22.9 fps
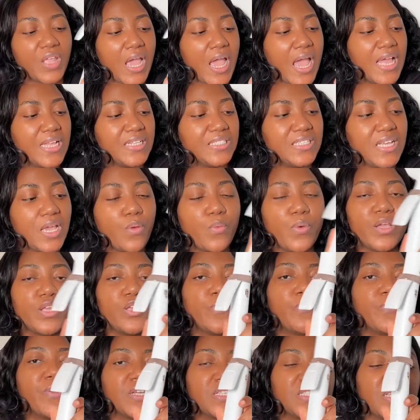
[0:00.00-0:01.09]
And then when
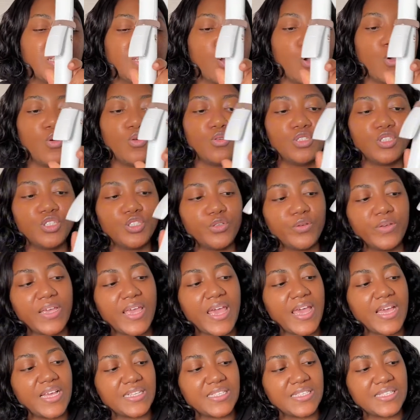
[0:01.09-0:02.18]
you press and hold, you will
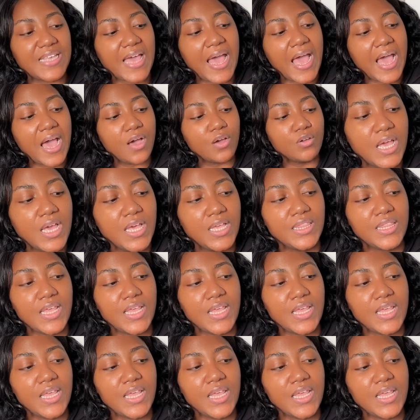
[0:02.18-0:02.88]
get a sound.